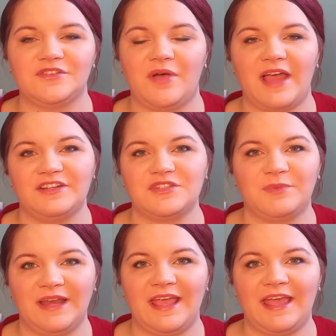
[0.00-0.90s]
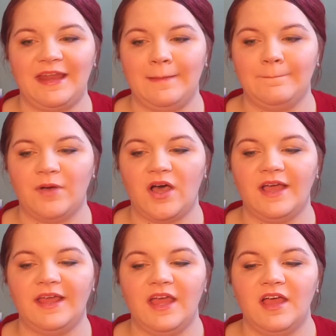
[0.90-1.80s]
So I just went ahead and
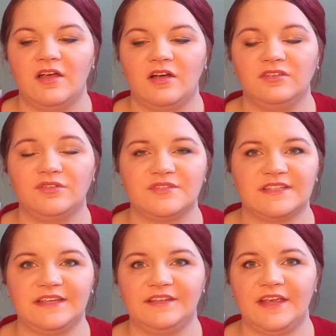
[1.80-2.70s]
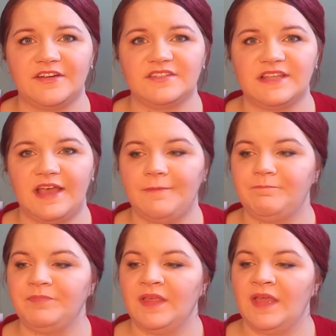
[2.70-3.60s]
bought a little skincare set.